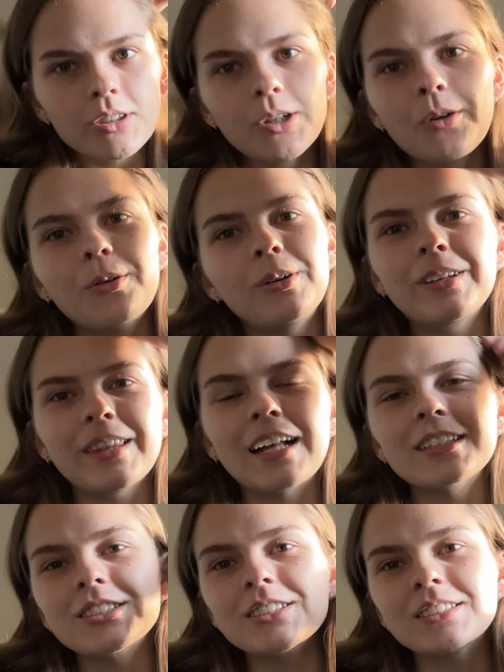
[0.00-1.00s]
so
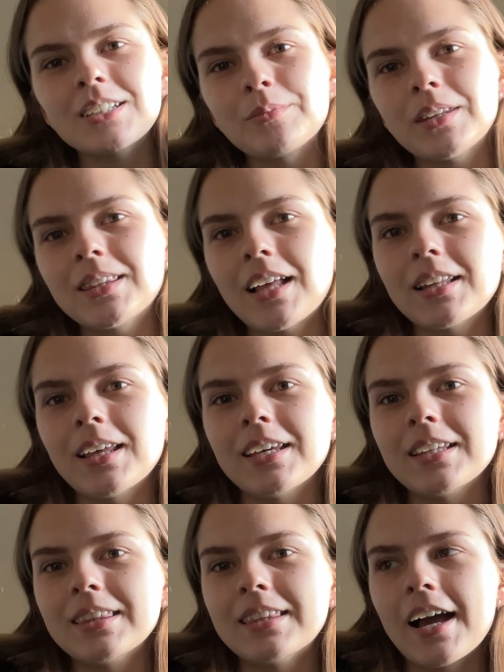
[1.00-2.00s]
that's just something that
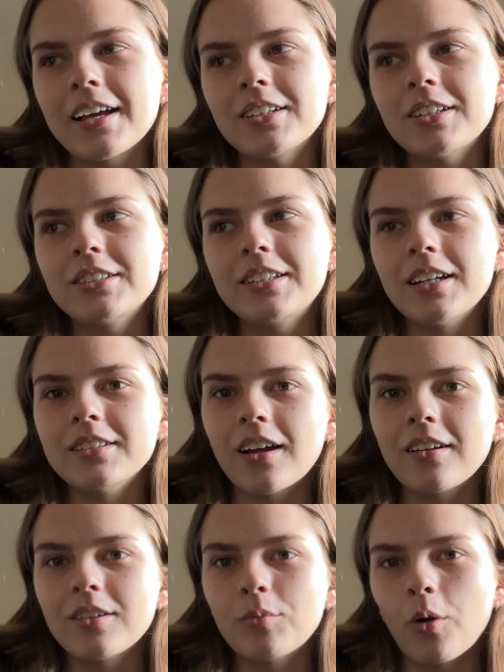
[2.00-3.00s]
like that could get
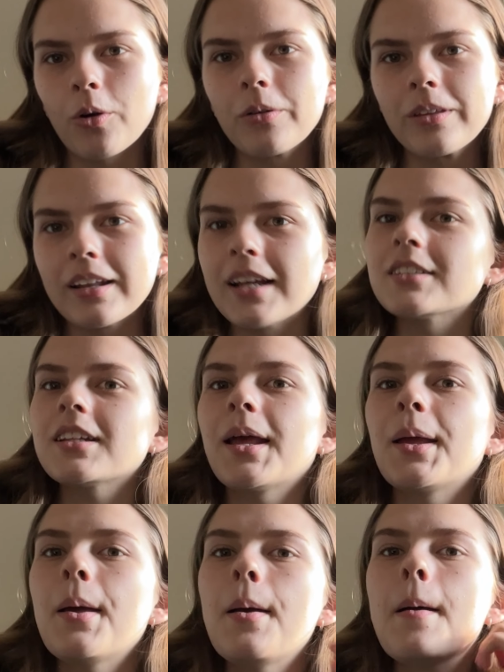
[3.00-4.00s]
done tomorrow or the next
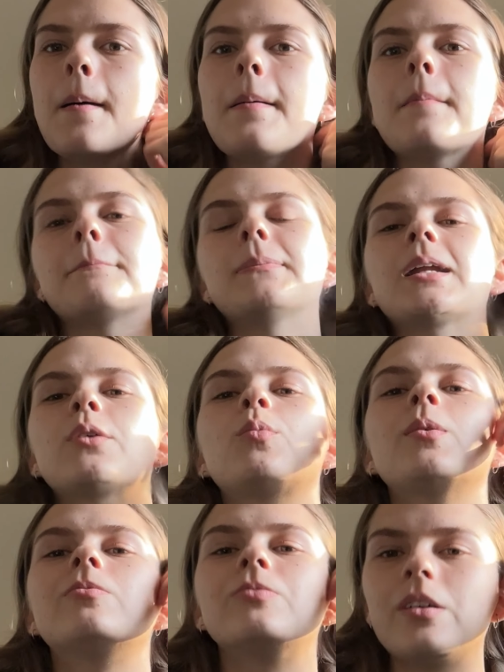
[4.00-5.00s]
day, but it will
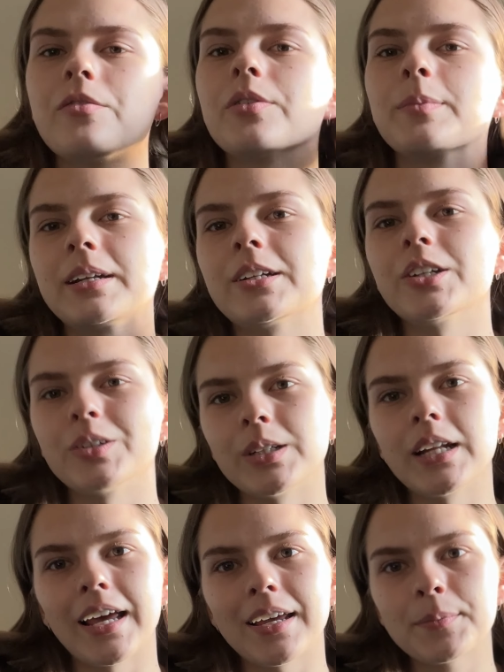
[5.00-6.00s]
be fun for me to do
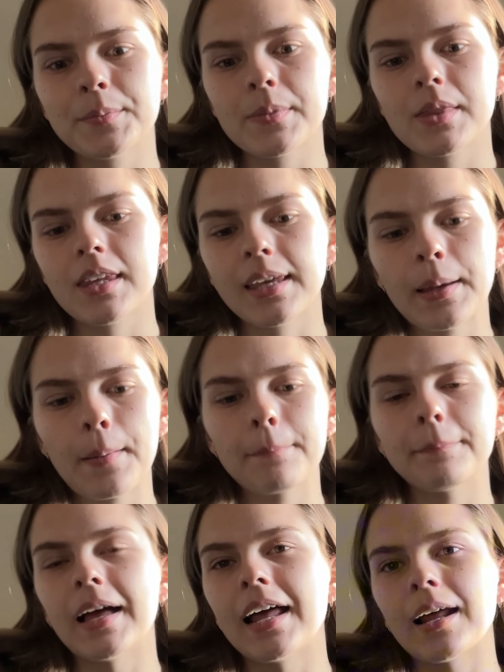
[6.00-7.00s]
today.
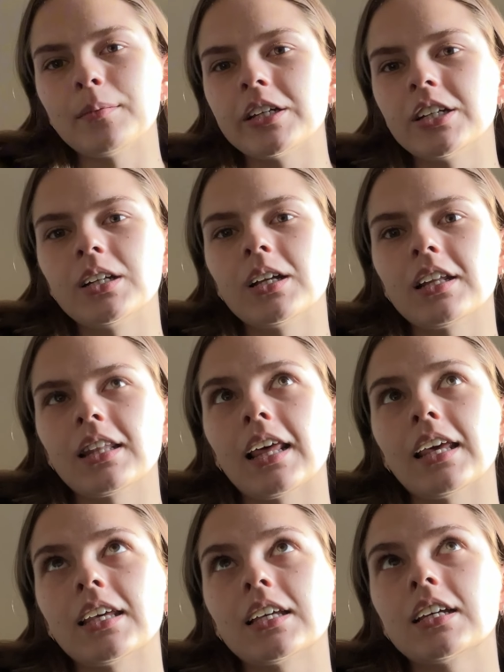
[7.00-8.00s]
And I'm gonna
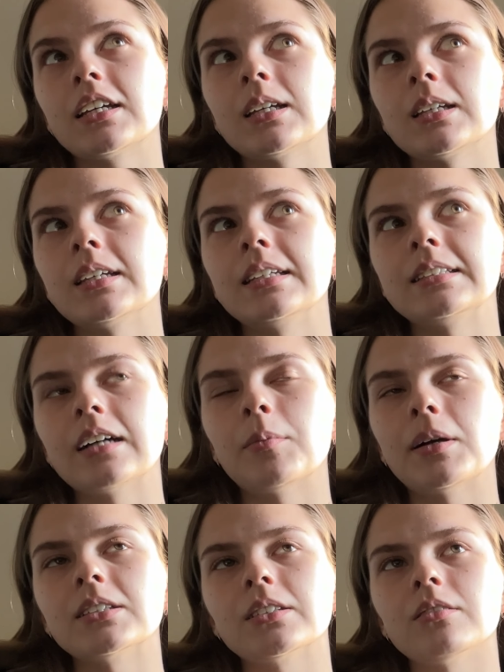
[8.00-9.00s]
like tell
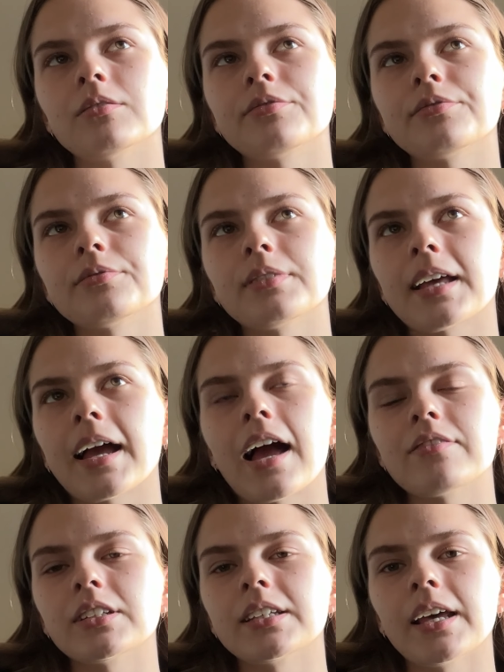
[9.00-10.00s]
myself like I
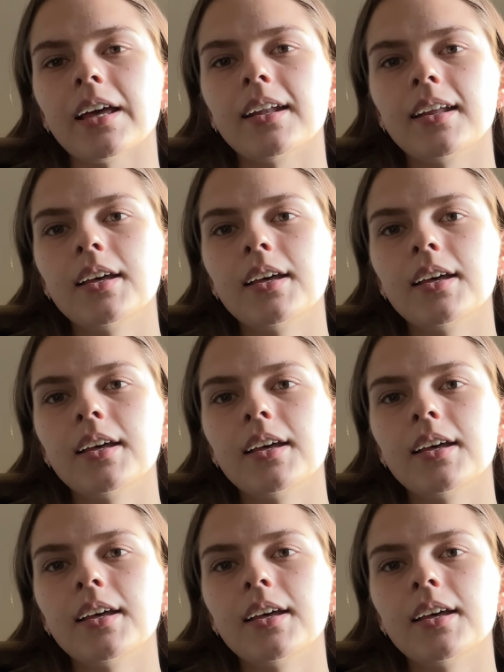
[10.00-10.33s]
have to get